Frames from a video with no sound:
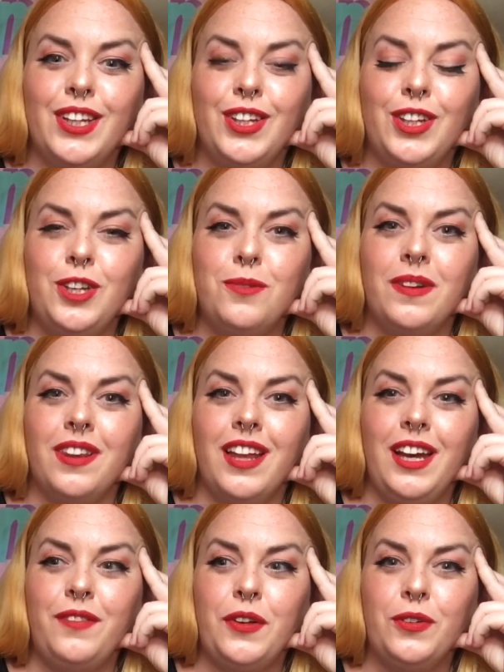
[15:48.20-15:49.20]
human
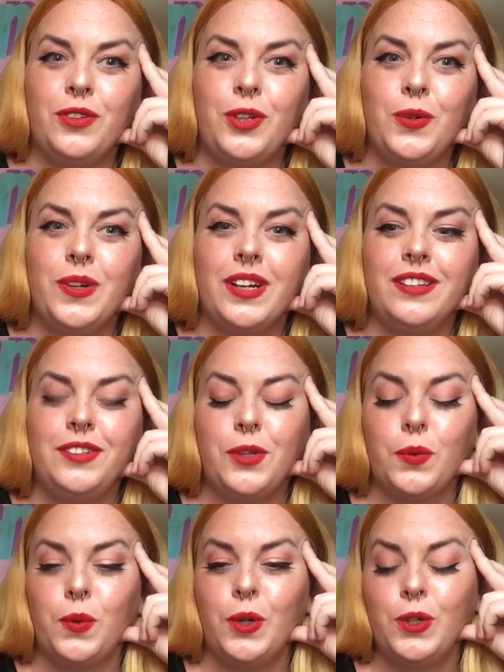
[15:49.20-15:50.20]
life. It was you against the
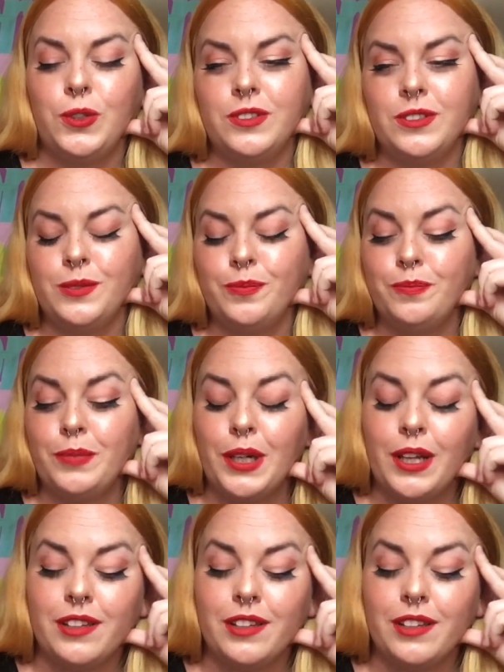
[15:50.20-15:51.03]
world. But